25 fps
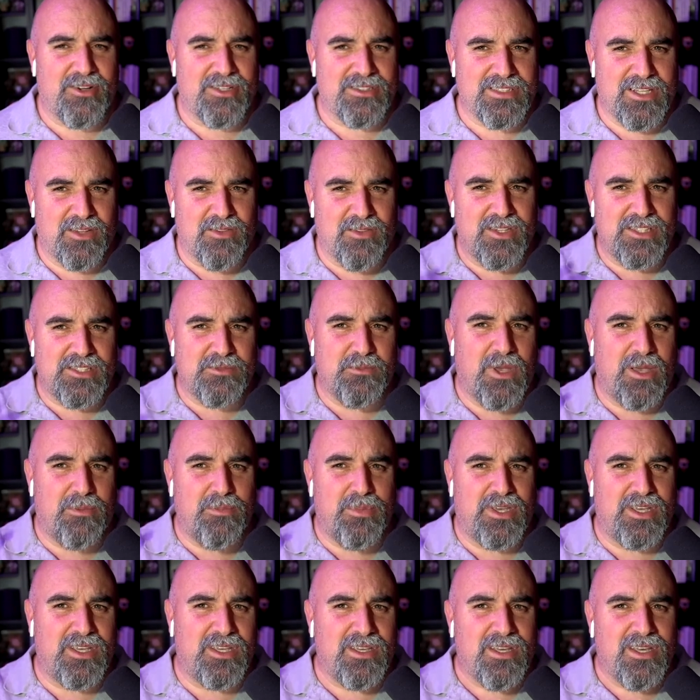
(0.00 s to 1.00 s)
Now, this may
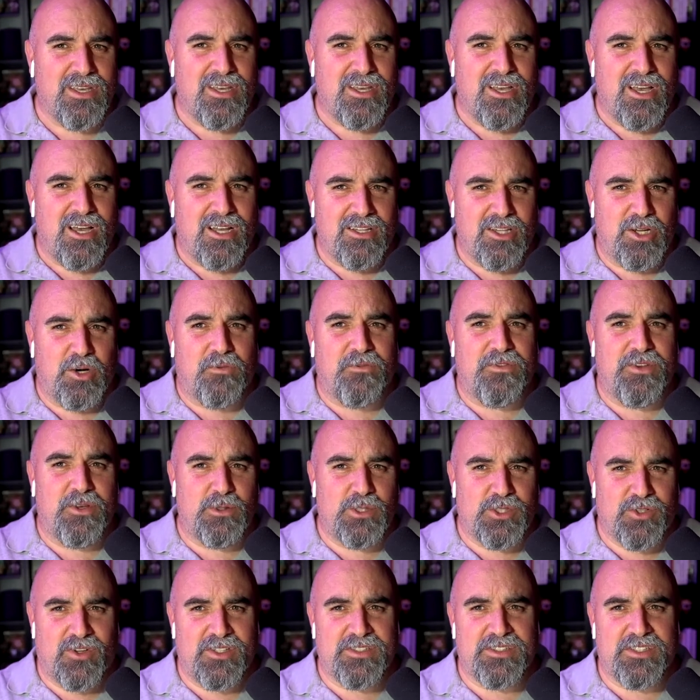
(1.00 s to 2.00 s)
be a little
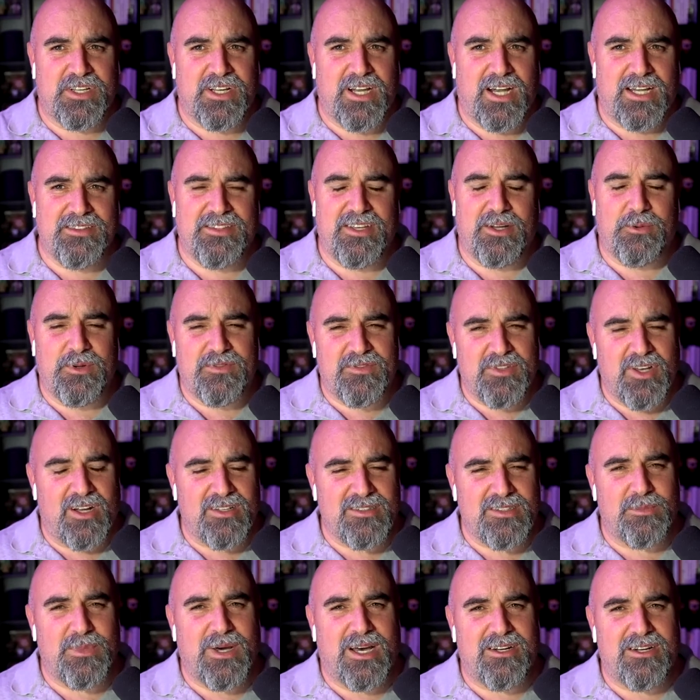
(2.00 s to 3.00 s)
futuristic idea. We've talked
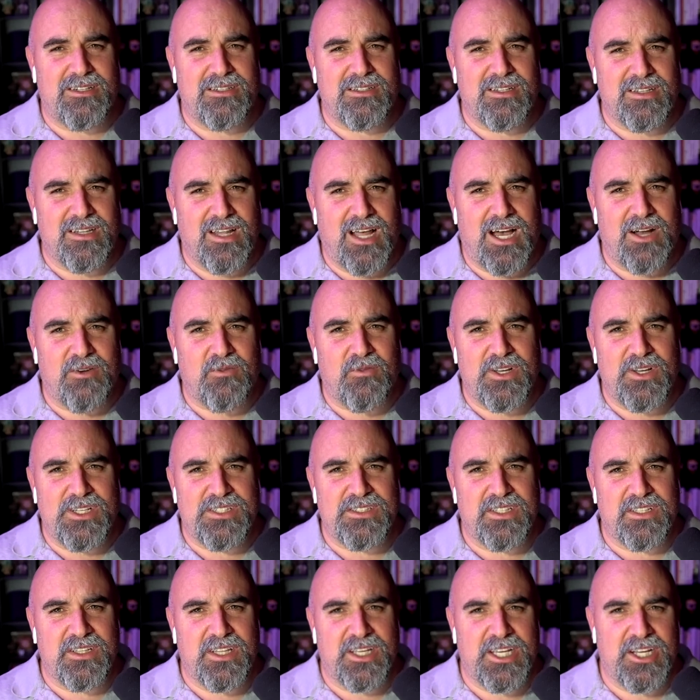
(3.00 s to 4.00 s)
about it a lot
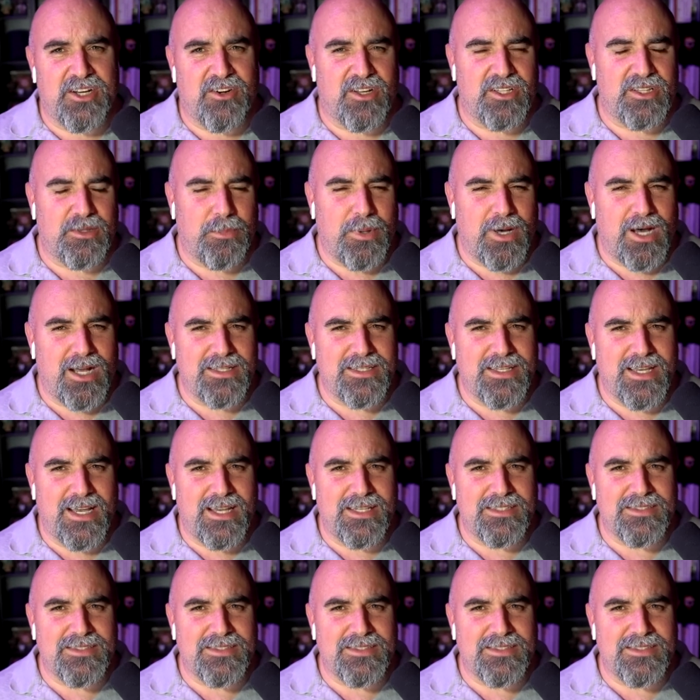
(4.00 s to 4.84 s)
recently here on the podcast.